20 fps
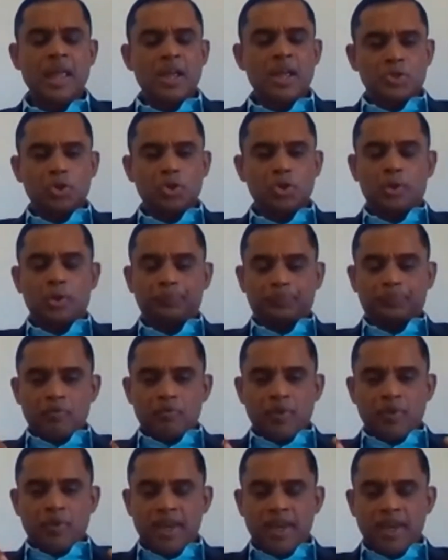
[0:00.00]
So
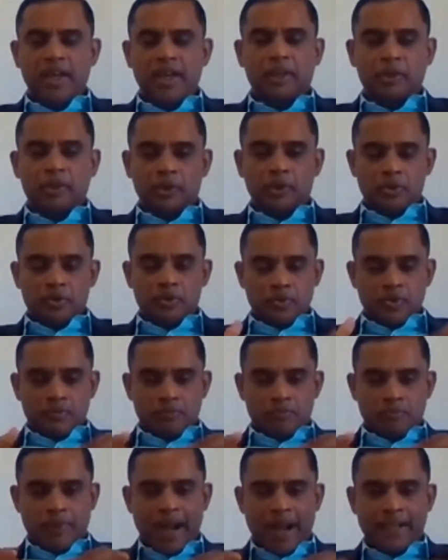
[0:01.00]
we need to
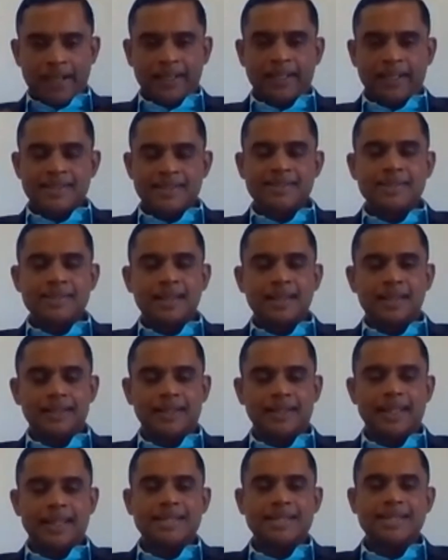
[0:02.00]
practice
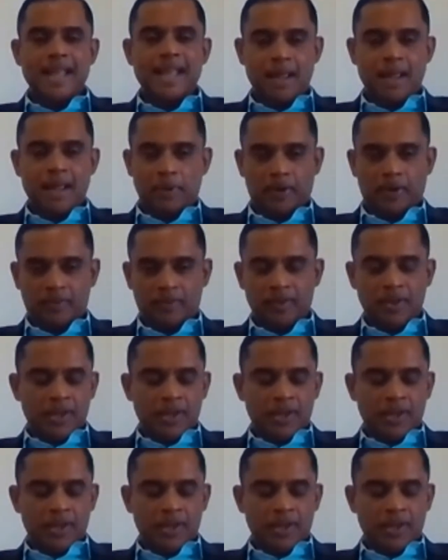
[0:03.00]
these habits.